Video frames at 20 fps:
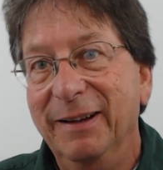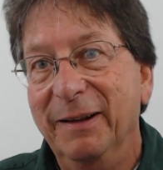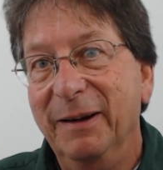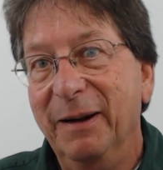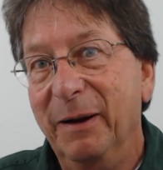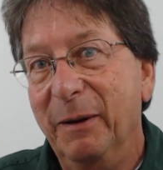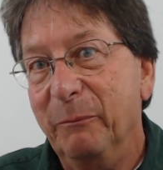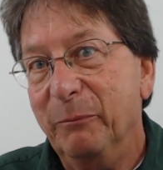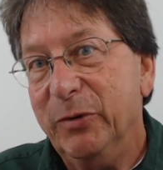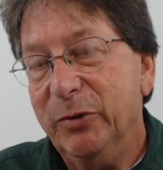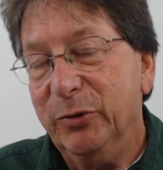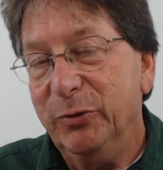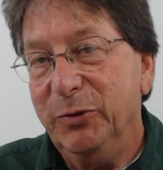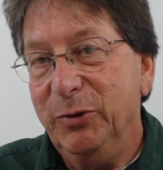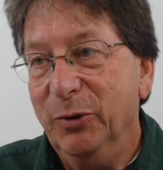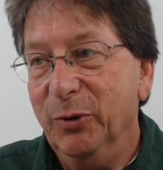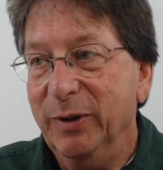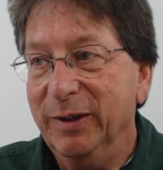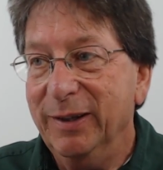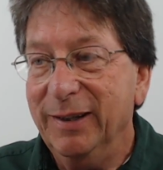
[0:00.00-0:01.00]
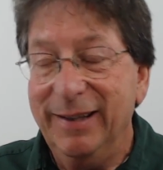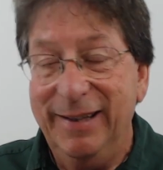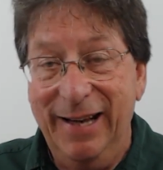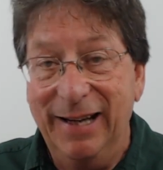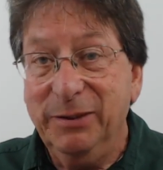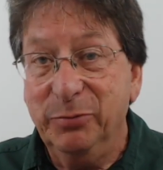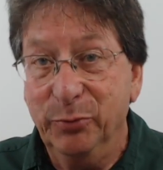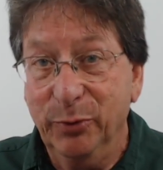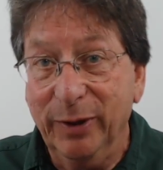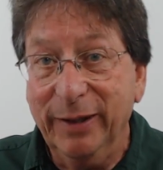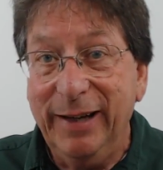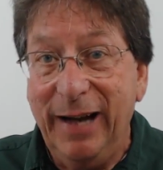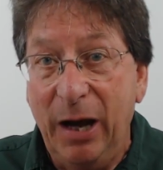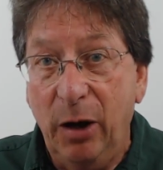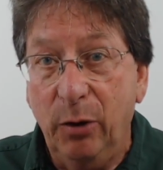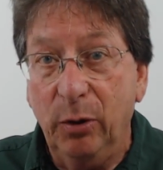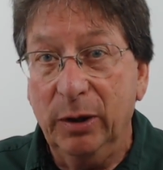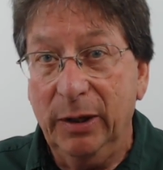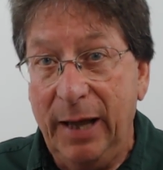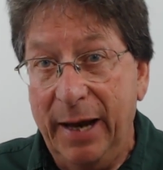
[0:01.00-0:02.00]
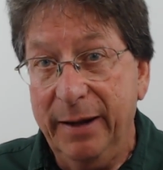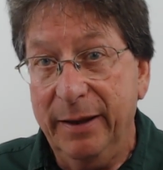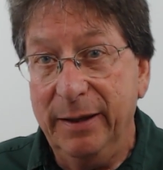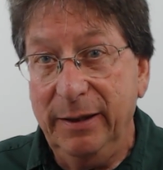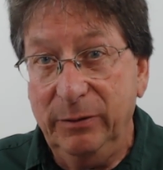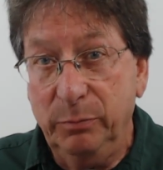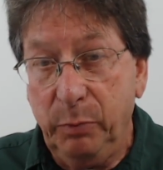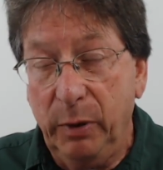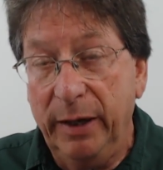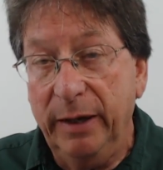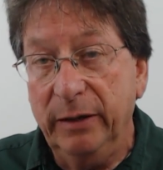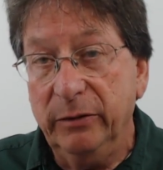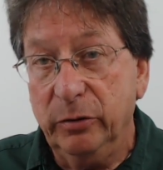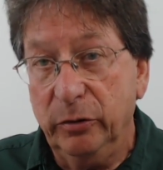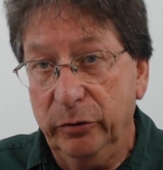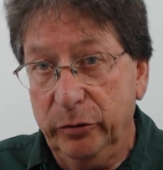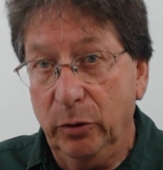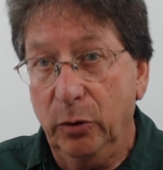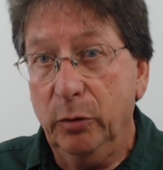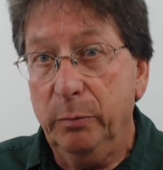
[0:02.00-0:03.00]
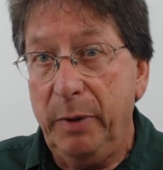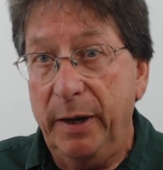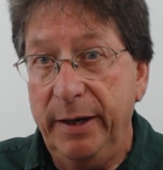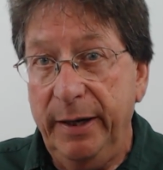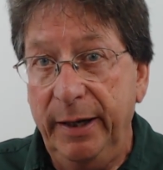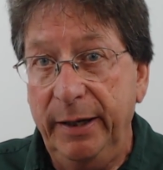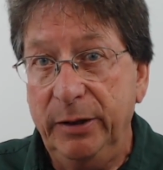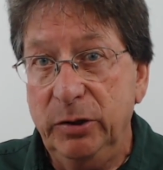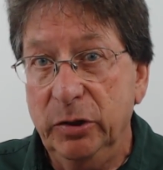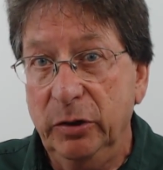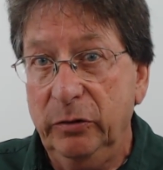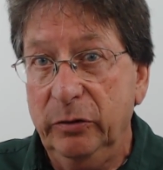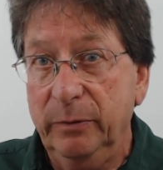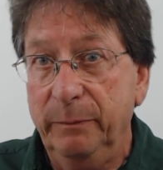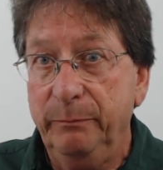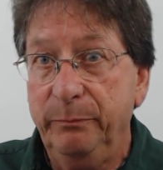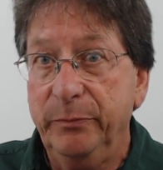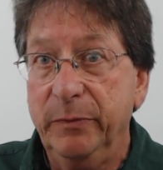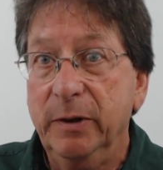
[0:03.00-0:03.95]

So you know what? That's really how a lot of these plans are sold by agents.